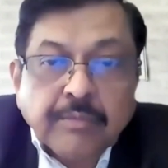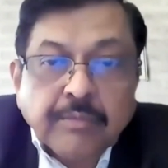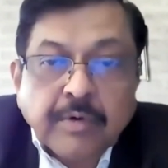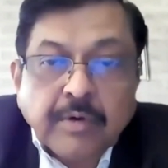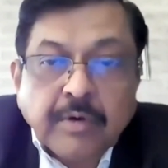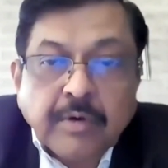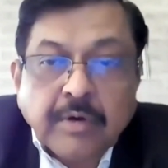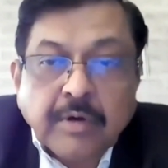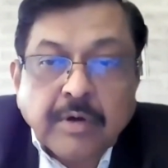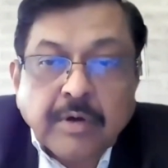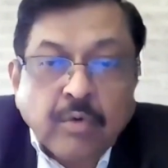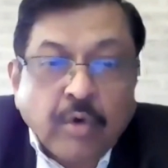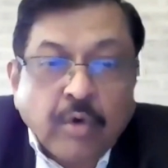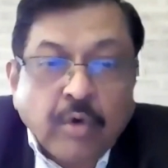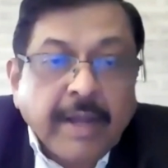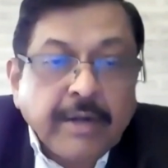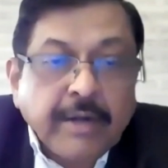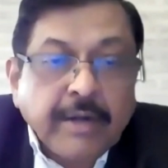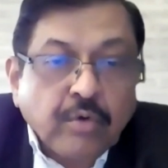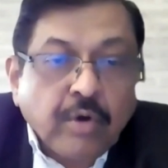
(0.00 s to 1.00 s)

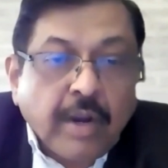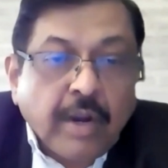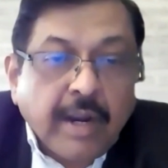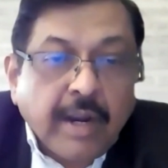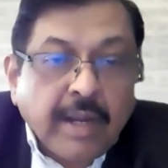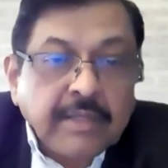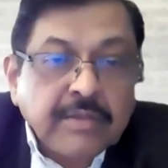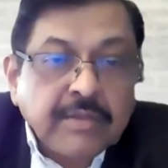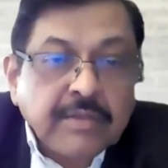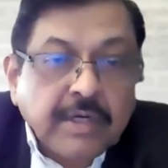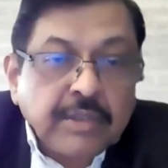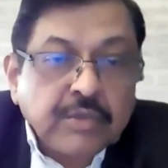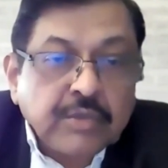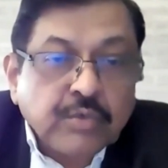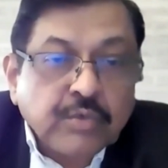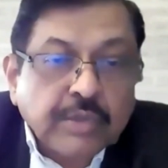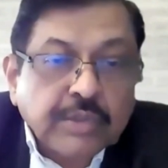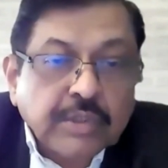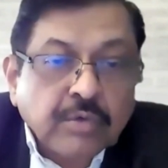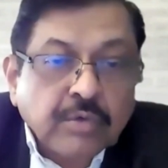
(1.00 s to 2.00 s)
I answered his
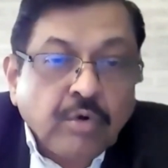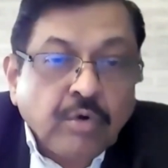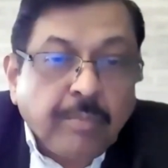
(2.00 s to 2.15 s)
question.